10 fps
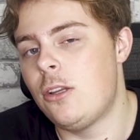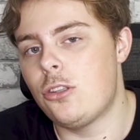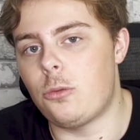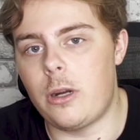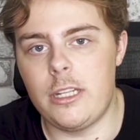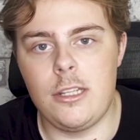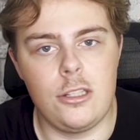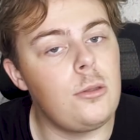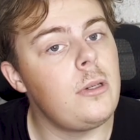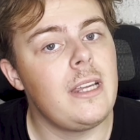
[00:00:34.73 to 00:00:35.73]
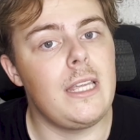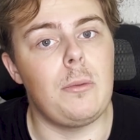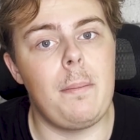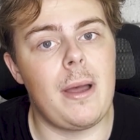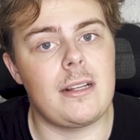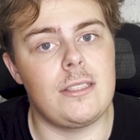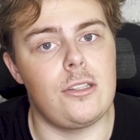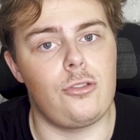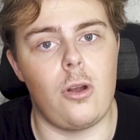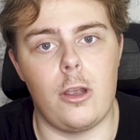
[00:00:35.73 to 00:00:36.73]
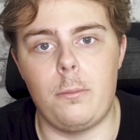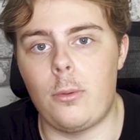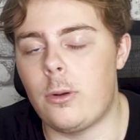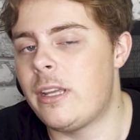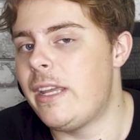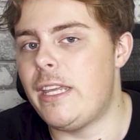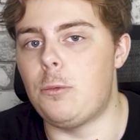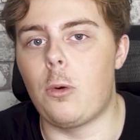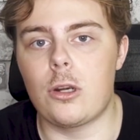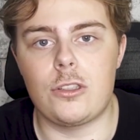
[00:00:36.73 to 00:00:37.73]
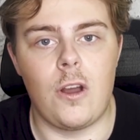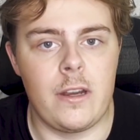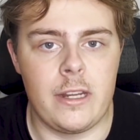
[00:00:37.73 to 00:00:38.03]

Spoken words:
So what did he do? He went back to the drawing board, he worked on